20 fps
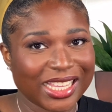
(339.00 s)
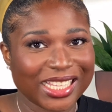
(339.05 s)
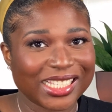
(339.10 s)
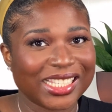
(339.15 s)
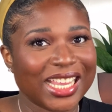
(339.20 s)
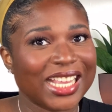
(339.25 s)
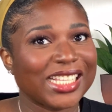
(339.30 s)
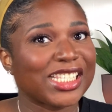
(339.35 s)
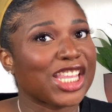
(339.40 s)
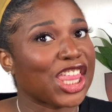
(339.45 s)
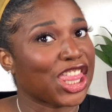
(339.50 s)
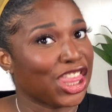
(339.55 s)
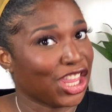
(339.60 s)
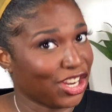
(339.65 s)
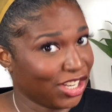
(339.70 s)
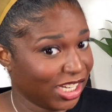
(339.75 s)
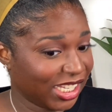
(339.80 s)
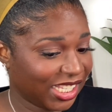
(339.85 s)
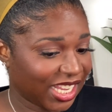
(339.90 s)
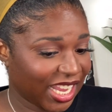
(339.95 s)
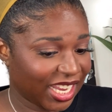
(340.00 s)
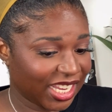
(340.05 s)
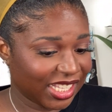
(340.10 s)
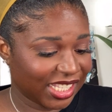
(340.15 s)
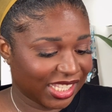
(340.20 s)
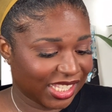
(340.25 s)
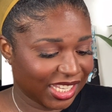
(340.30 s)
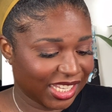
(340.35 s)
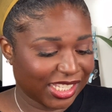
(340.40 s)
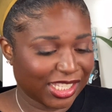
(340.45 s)
this takes 30
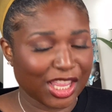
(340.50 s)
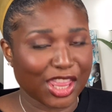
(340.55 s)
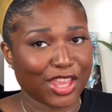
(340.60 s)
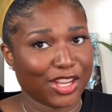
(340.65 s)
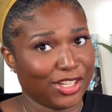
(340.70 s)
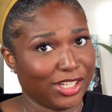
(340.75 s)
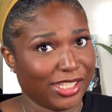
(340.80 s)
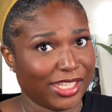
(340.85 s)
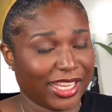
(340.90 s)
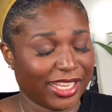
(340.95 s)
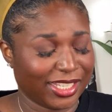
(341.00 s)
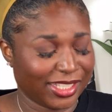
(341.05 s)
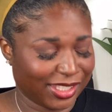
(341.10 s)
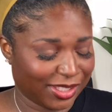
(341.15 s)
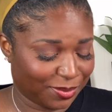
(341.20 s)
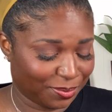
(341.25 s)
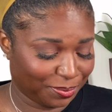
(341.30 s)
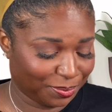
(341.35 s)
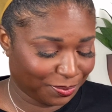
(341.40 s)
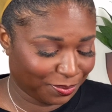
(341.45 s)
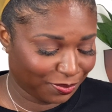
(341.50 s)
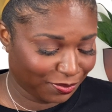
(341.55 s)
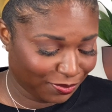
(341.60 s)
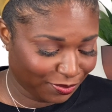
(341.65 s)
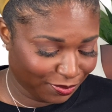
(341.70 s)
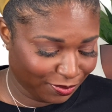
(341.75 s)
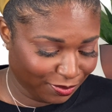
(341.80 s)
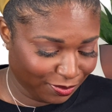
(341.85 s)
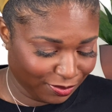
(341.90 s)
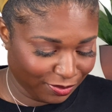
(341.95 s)
seconds, sis, 30 seconds,
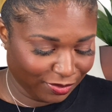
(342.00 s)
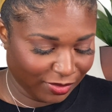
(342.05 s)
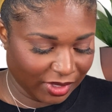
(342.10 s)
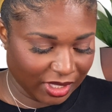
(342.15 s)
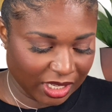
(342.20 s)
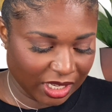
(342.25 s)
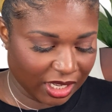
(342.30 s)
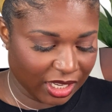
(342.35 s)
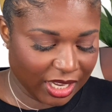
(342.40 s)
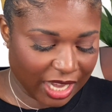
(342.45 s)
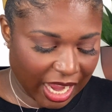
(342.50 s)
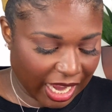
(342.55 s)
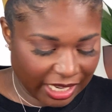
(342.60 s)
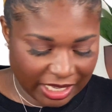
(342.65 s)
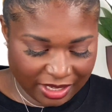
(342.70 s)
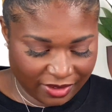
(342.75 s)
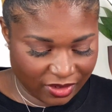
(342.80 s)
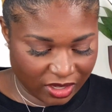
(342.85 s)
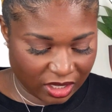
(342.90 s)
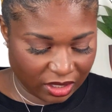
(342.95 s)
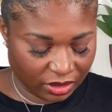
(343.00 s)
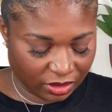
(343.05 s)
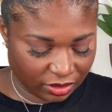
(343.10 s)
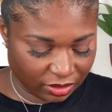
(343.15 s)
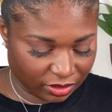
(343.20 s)
not even.